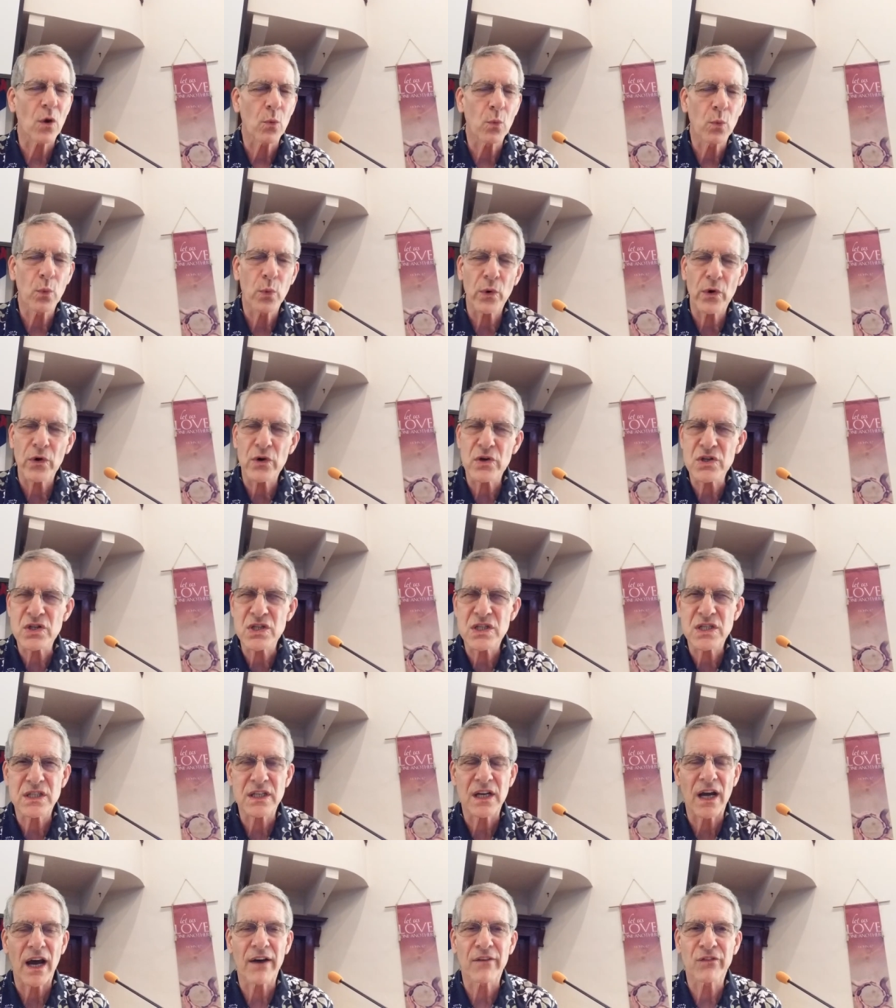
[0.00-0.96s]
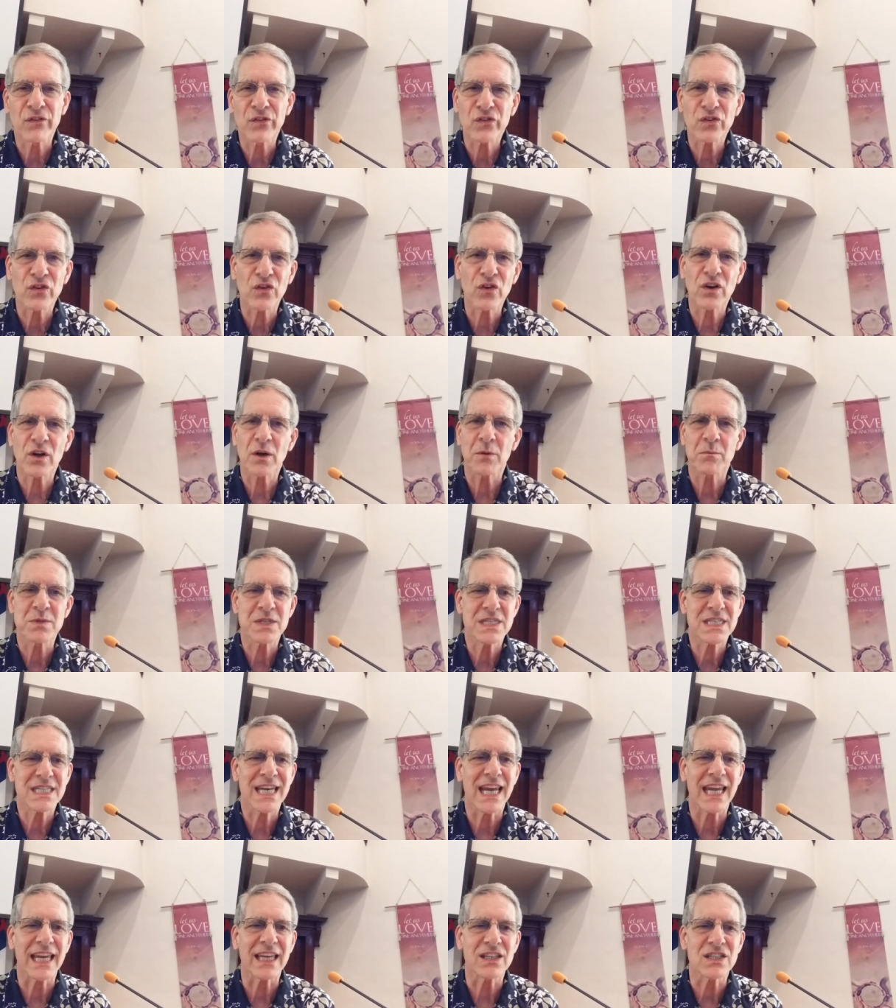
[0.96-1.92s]
worst of
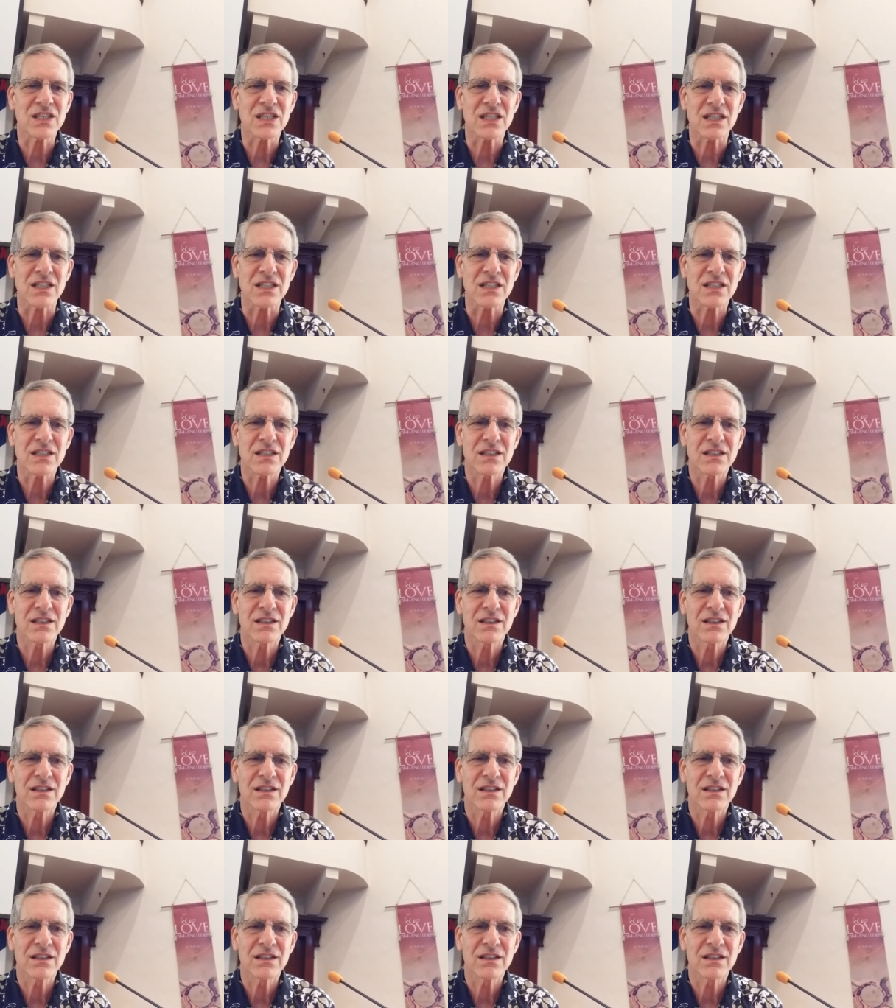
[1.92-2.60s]
circumstances.